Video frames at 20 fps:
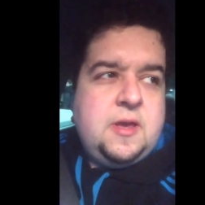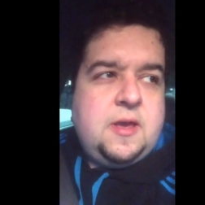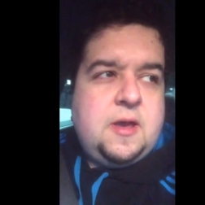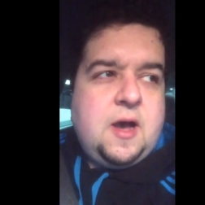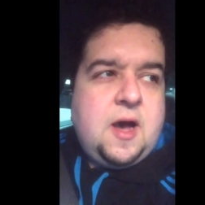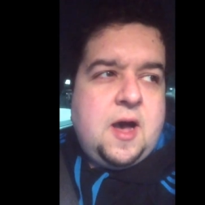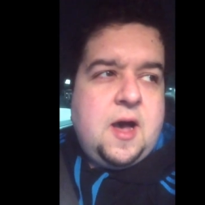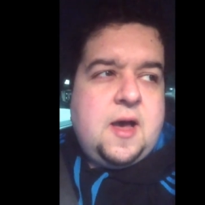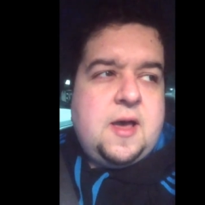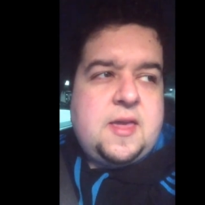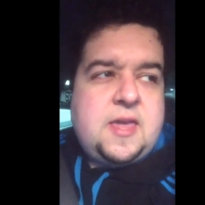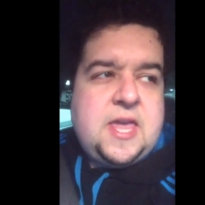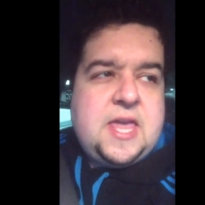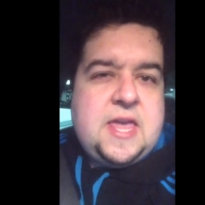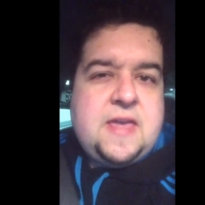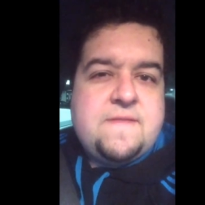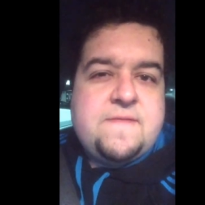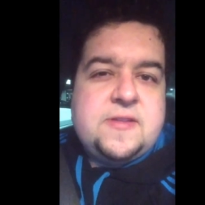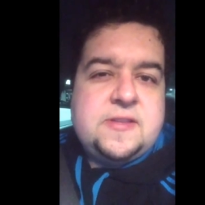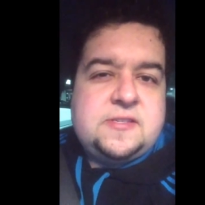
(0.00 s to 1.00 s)
uh,
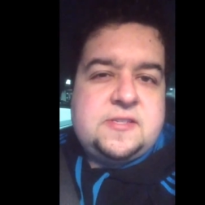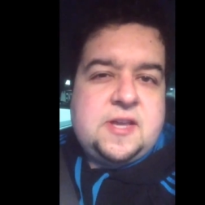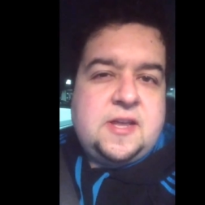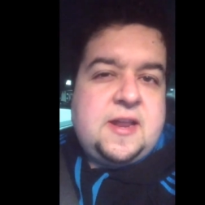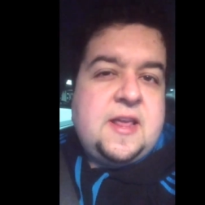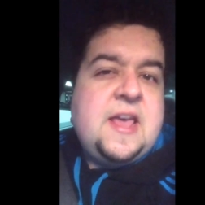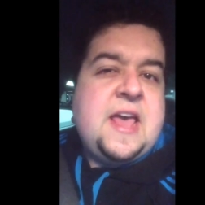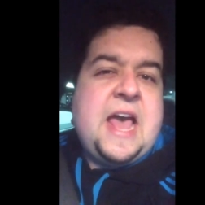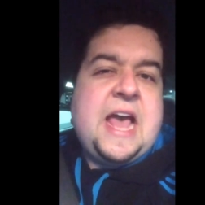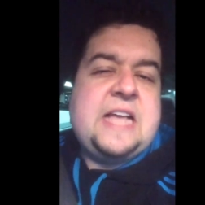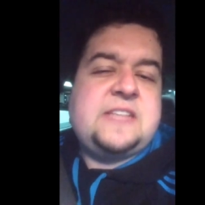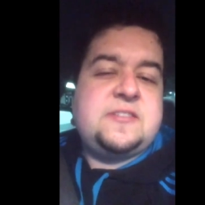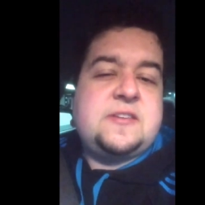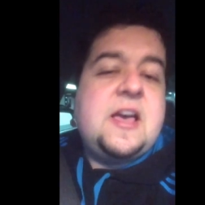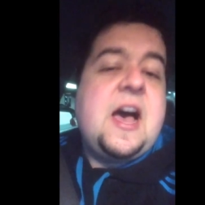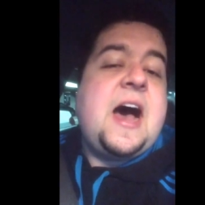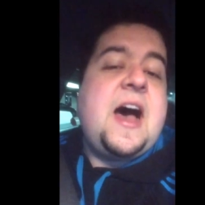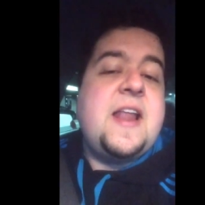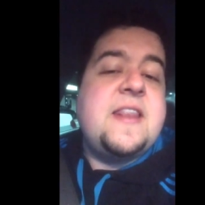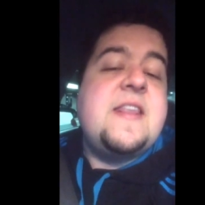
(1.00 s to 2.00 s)
Eve and said, Has
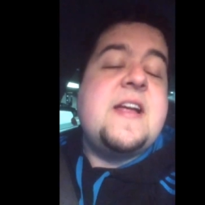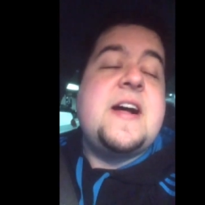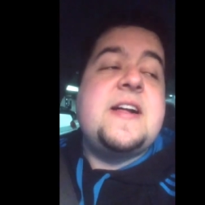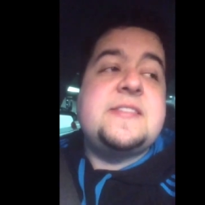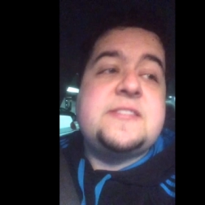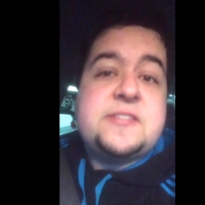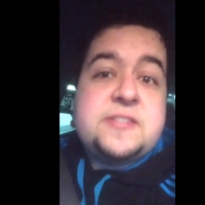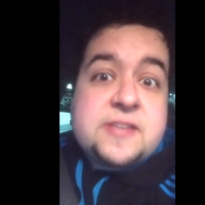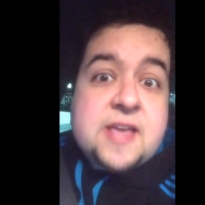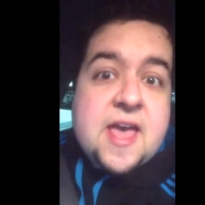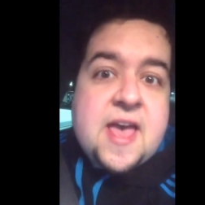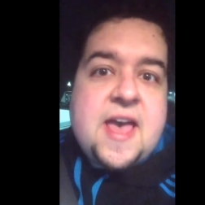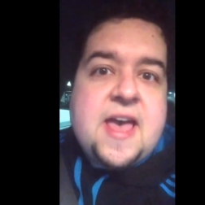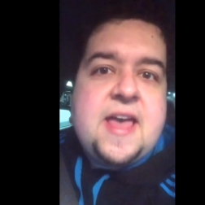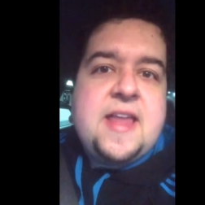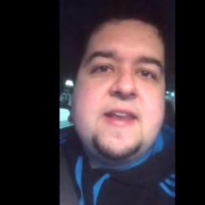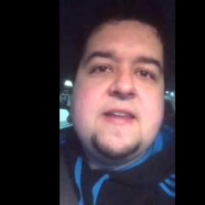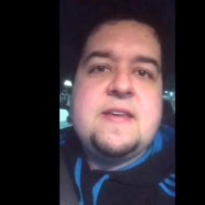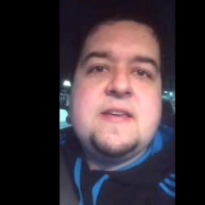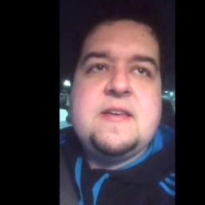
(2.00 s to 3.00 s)
God not
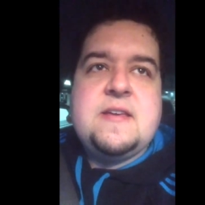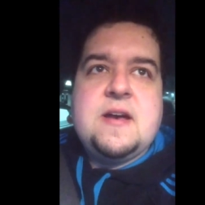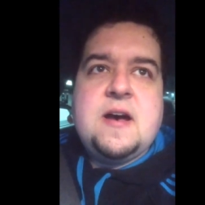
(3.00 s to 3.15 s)
said?